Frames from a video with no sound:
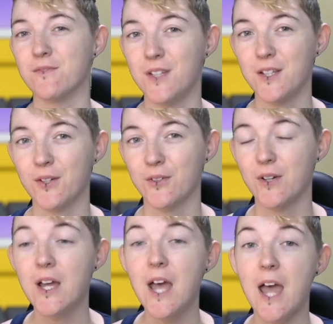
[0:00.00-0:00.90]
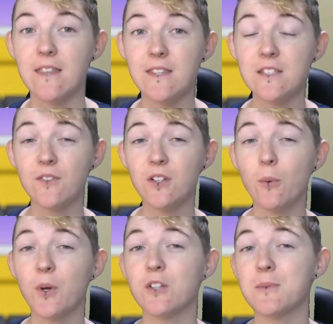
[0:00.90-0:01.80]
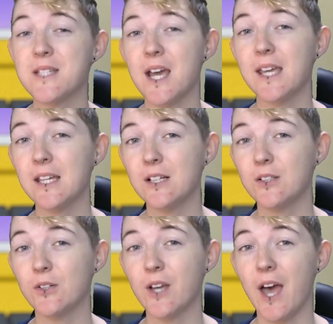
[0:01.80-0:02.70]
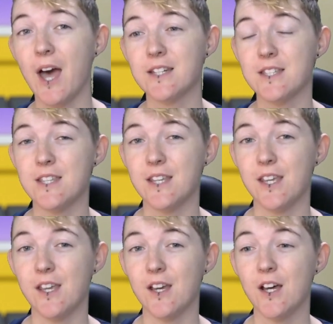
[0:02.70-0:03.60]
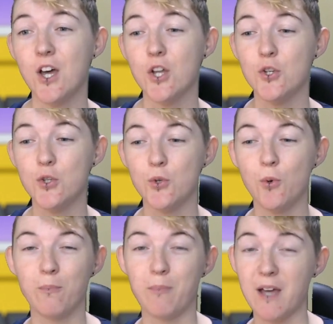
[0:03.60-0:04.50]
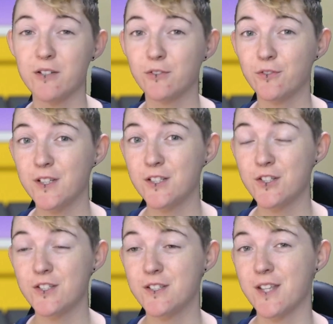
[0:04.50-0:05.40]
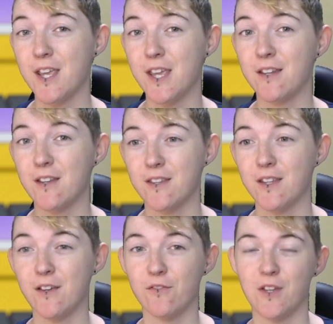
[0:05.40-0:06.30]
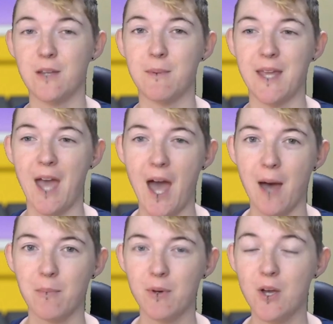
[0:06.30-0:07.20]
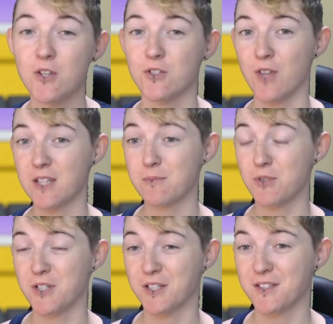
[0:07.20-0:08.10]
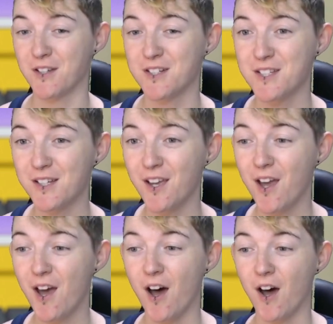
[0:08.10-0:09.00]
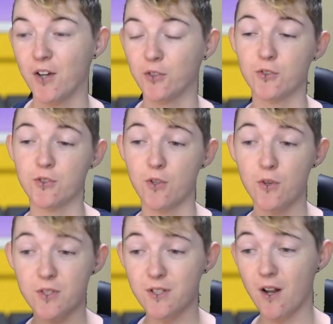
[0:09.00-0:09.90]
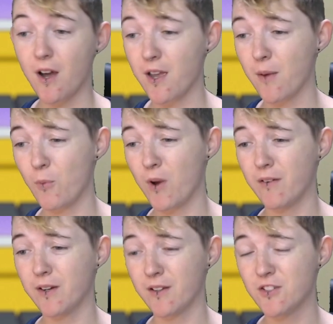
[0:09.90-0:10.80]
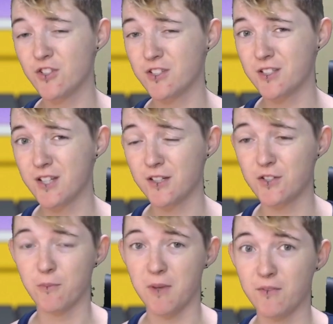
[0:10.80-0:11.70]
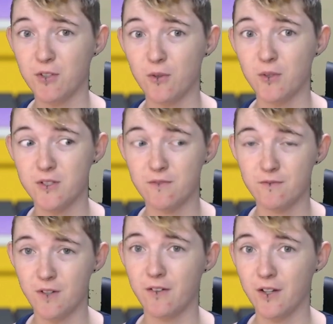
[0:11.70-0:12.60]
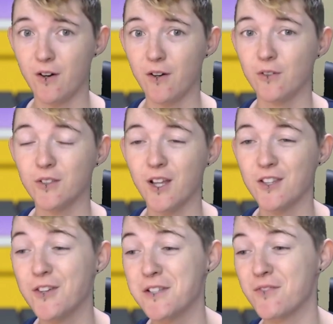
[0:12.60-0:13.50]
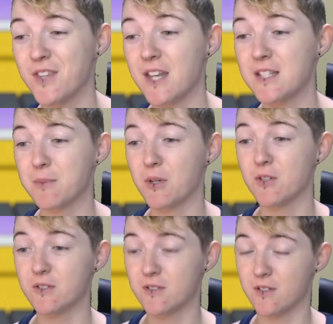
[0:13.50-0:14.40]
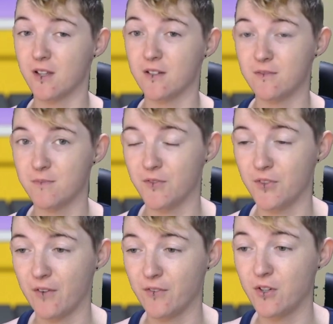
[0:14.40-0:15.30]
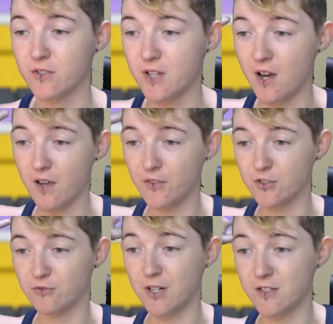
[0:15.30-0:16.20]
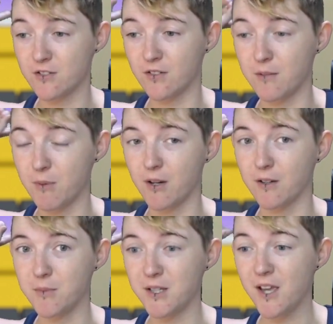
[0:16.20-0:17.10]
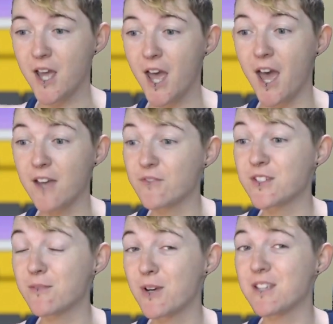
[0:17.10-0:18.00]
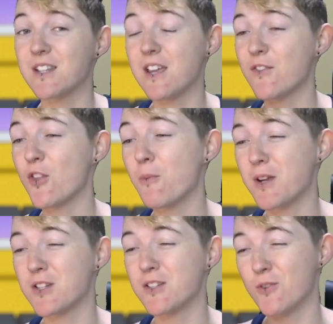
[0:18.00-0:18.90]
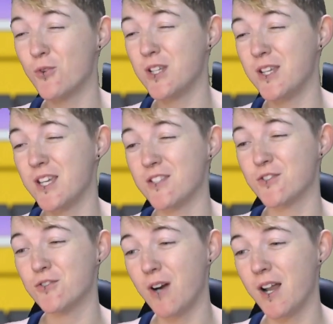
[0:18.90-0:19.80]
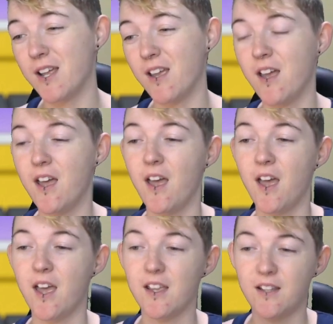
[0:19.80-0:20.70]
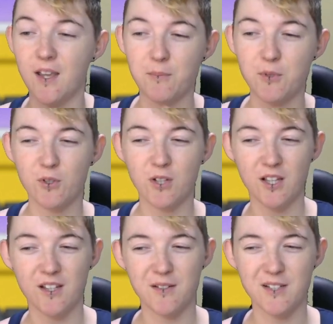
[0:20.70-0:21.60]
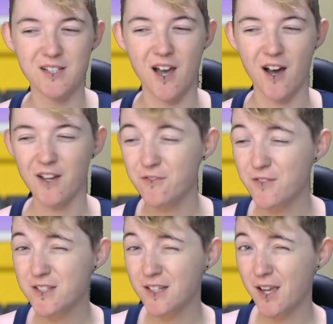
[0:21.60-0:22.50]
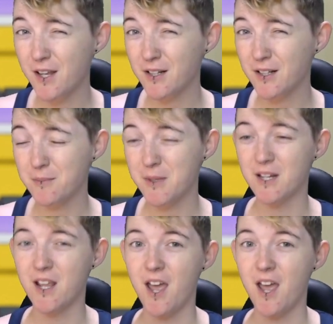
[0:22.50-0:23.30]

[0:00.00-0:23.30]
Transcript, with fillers: video. In this video we're going to be taking a look at the new battle features in the VB app. So that's pretty exciting. I uh, also notice that I am wearing just a tank top even though it's very cold and the reason for that is because, and if you haven't noticed, I have a green screen behind me and for some reason even though my hoodie is grey it kept on like kind of fizzing out a little bit